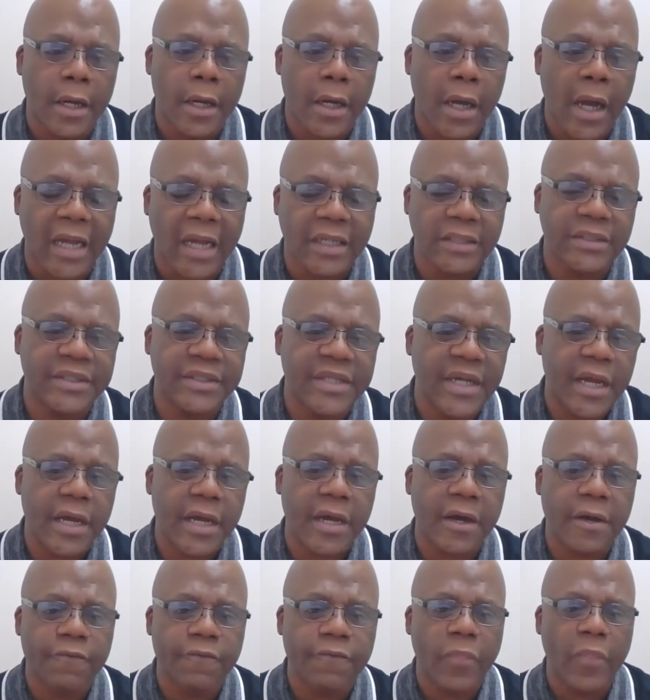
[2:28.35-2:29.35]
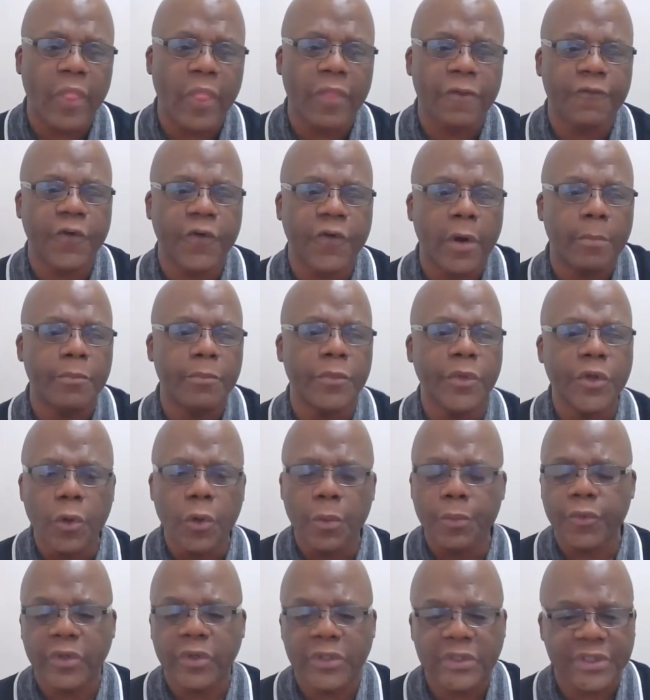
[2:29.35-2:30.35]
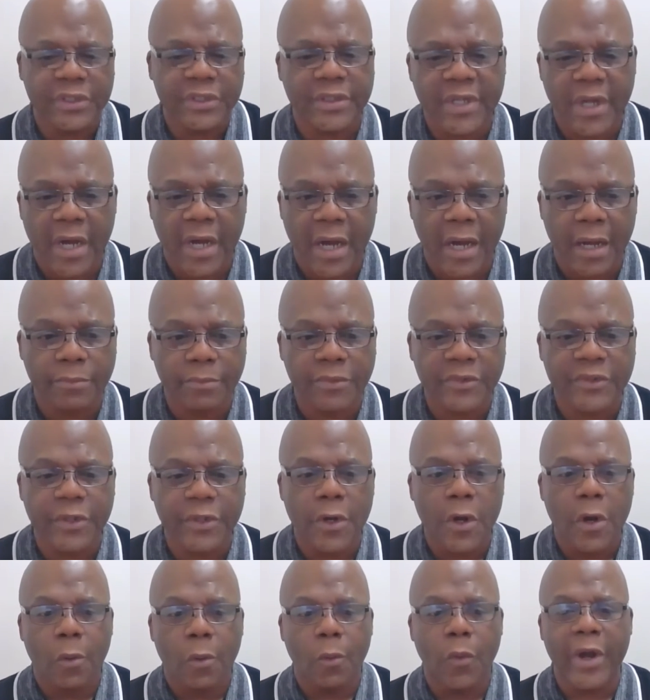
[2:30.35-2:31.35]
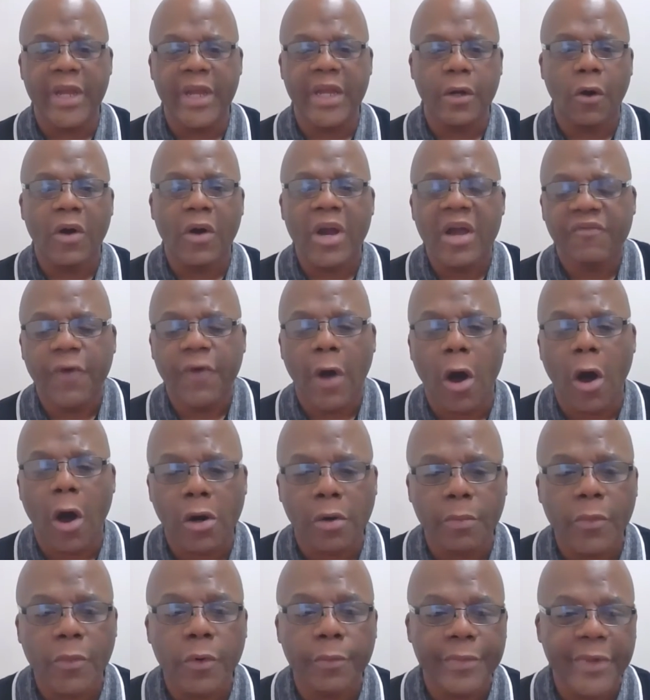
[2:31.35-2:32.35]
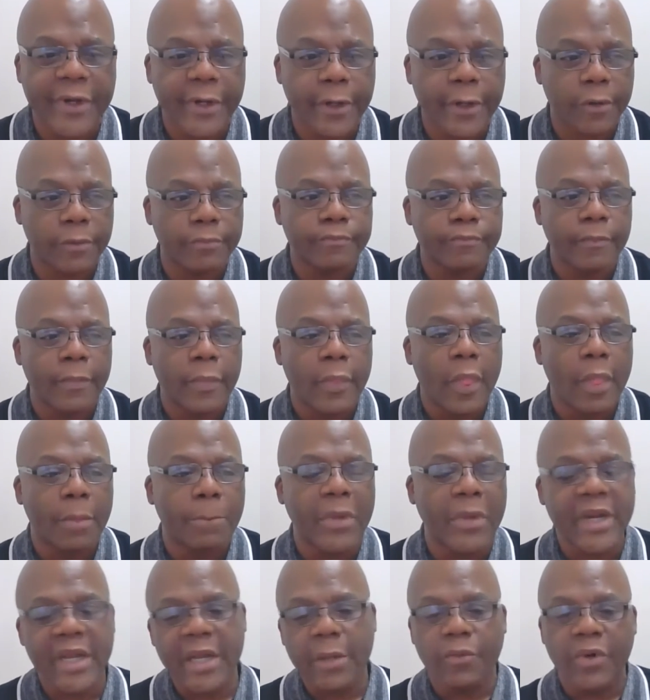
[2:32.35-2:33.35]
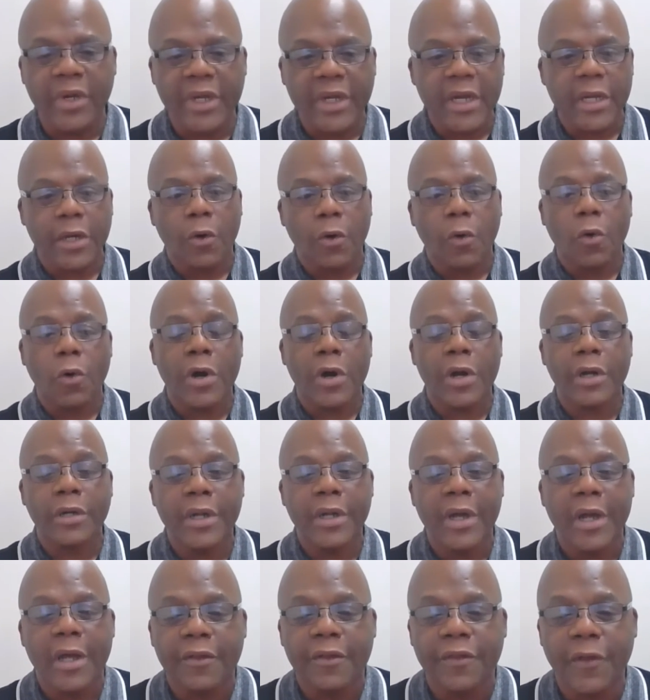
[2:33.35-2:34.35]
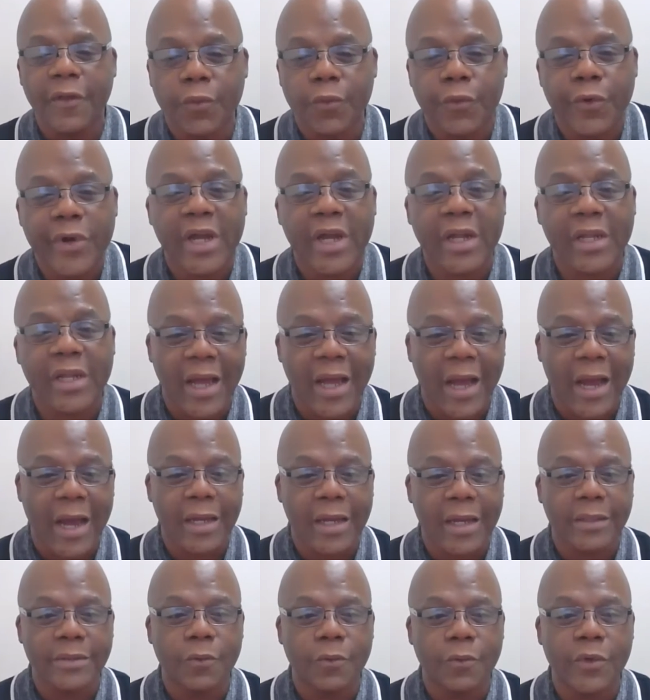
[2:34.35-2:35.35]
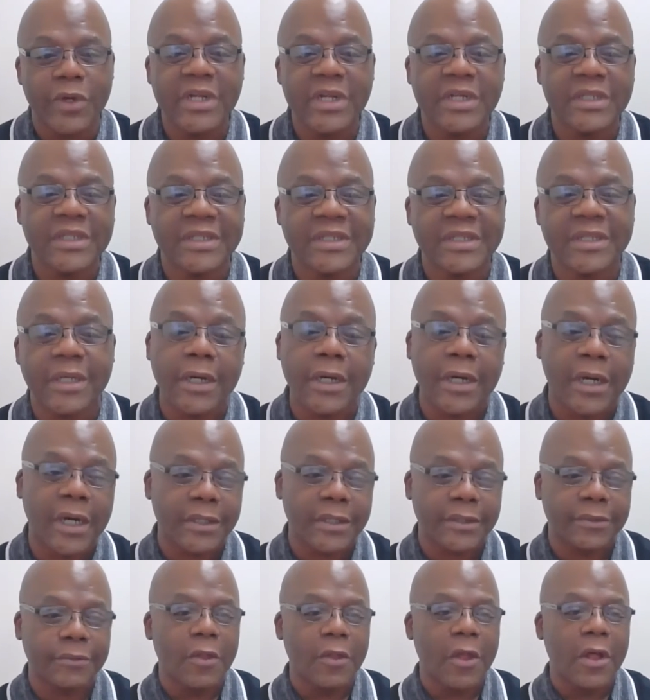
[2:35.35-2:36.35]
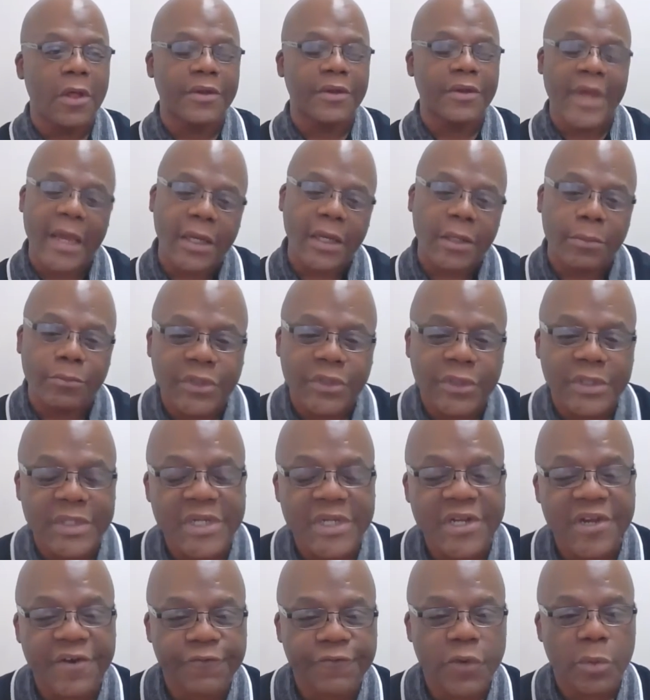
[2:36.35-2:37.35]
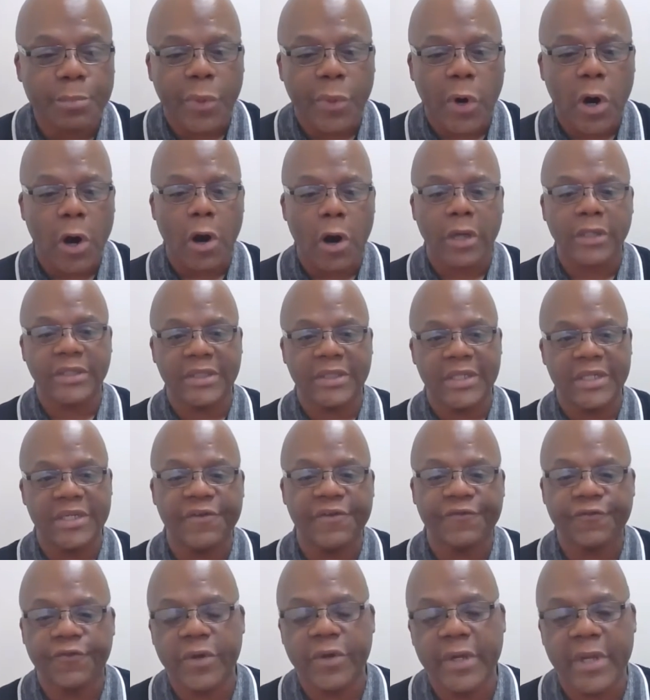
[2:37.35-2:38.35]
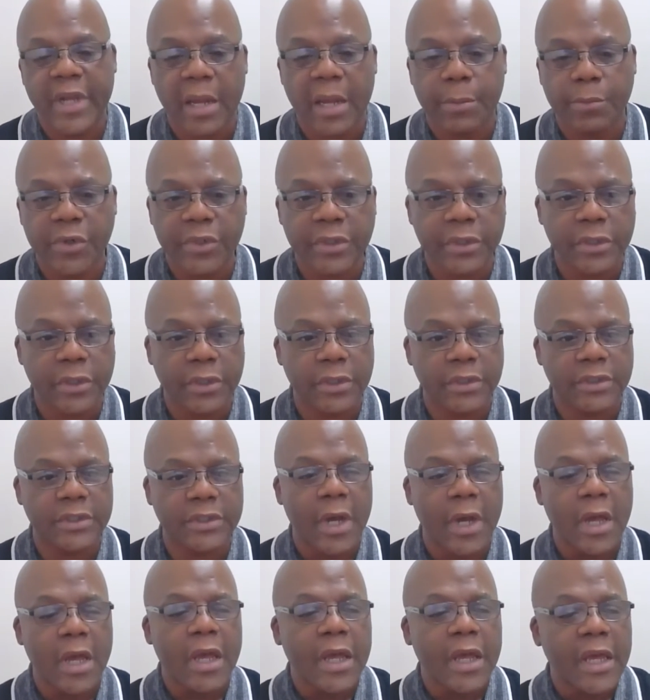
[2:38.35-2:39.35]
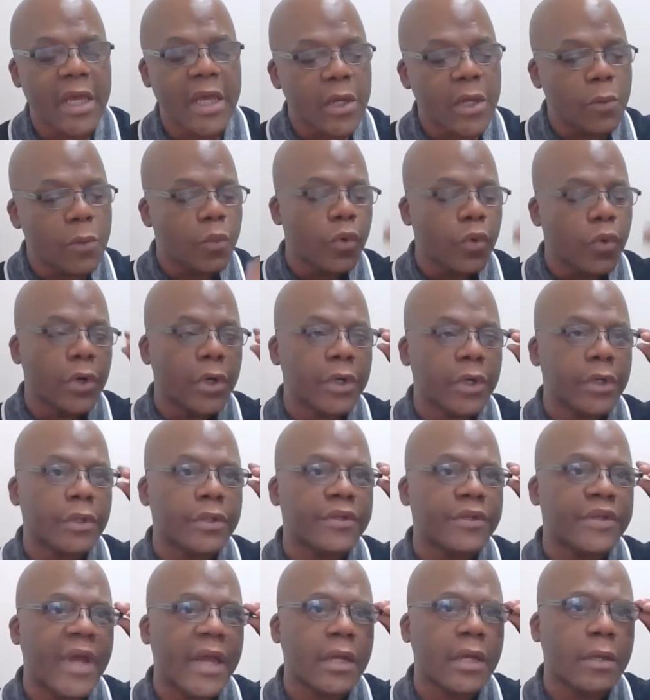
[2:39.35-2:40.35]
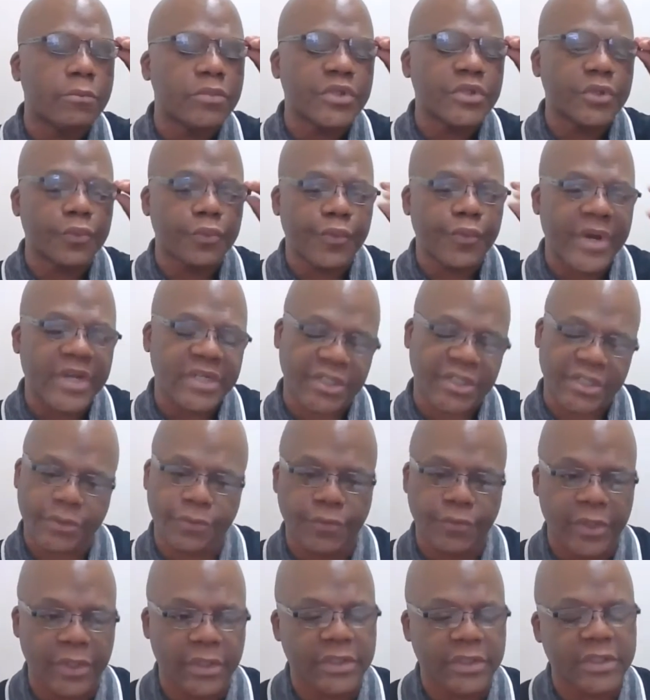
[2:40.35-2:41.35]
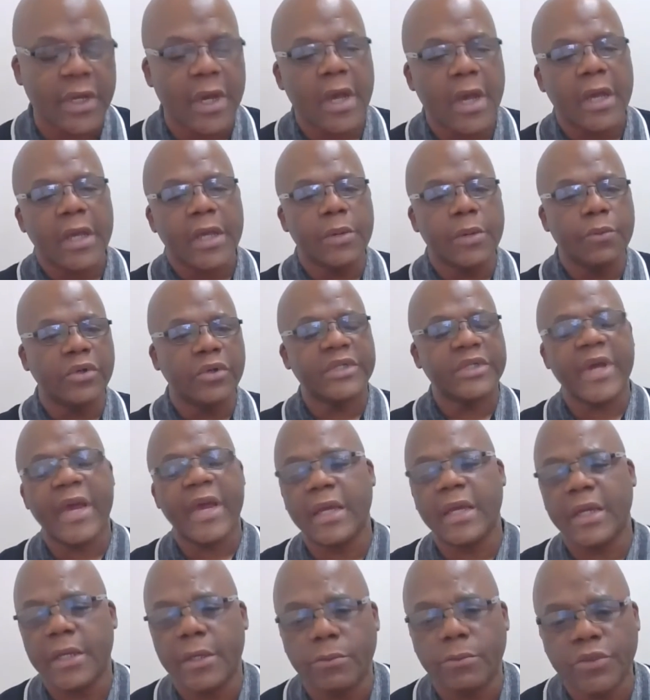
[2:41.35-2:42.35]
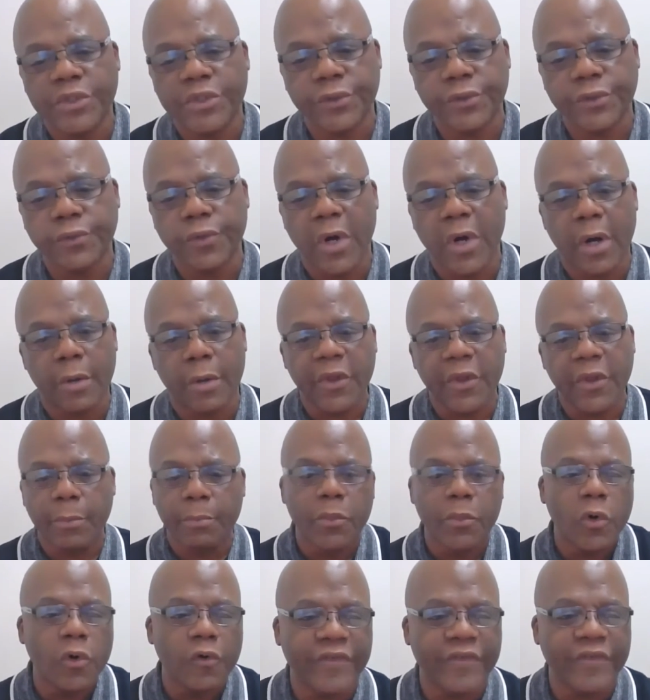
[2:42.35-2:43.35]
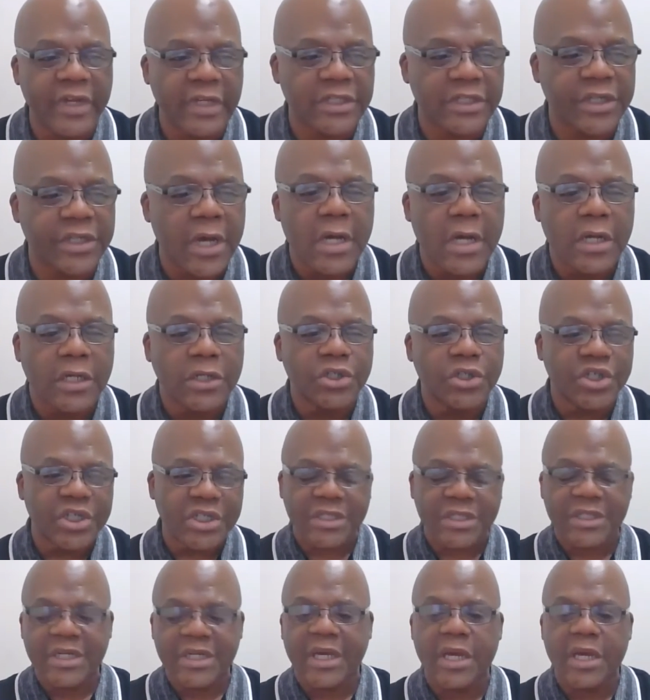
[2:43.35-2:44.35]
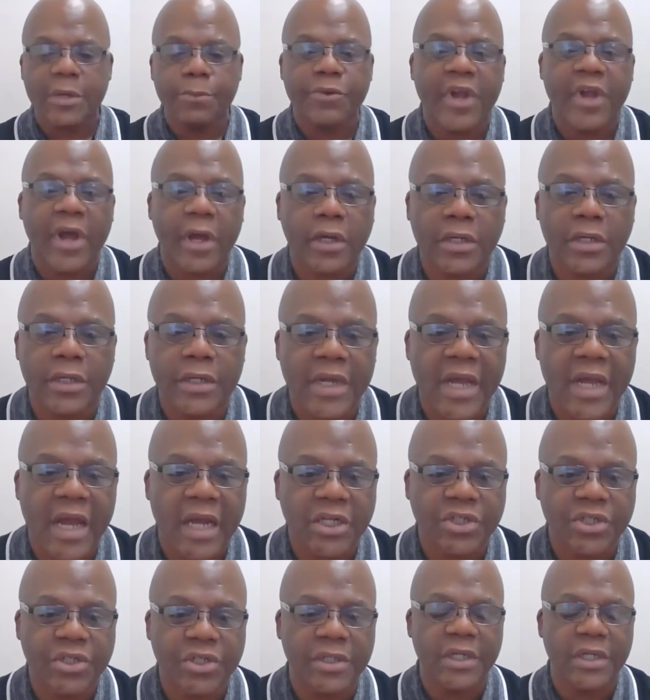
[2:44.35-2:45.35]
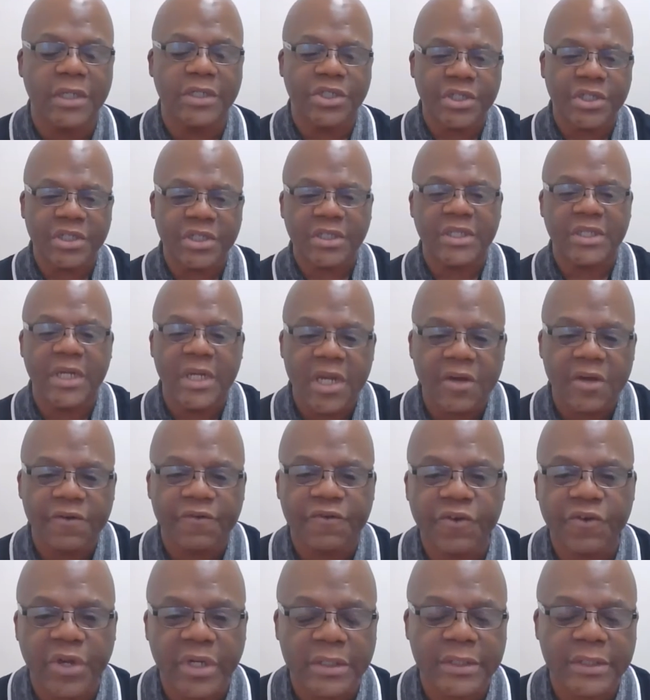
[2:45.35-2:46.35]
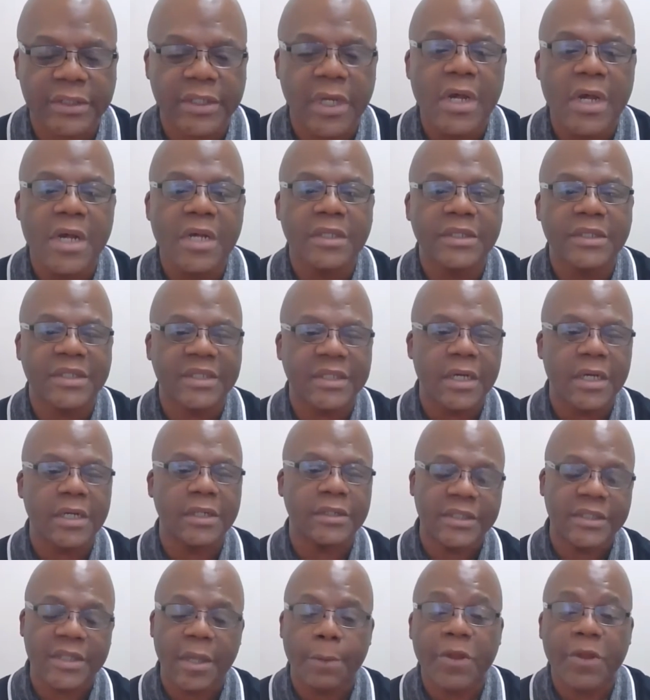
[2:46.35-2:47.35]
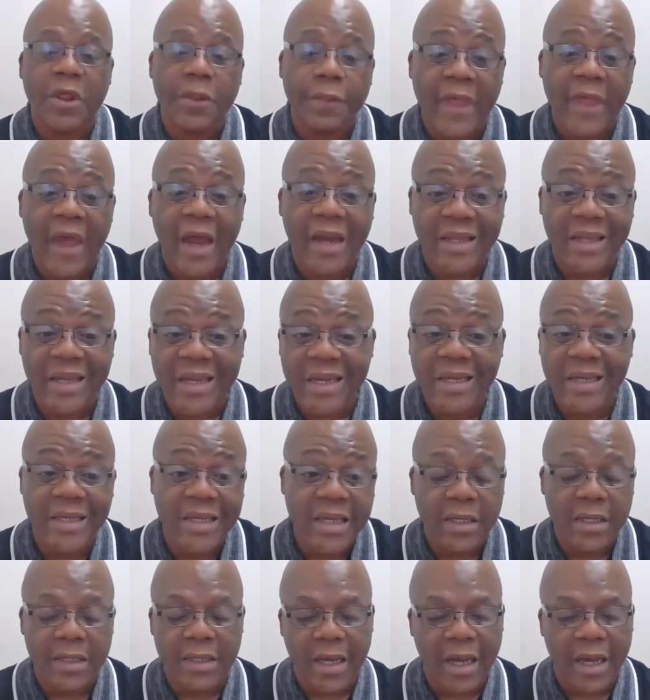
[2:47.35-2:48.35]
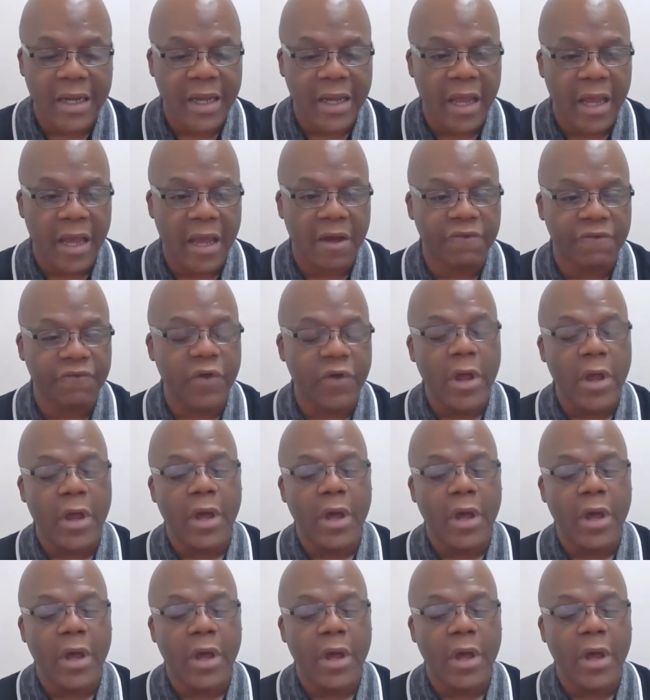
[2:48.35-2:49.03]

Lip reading: Isaiah from numerous times where he don't have automobile, but he would get on the red line with his son, take him to different parks in different neighborhoods. He would take him to restaurants. He would take him to the movies, just to keep that connection and just to give his son something that he did not have.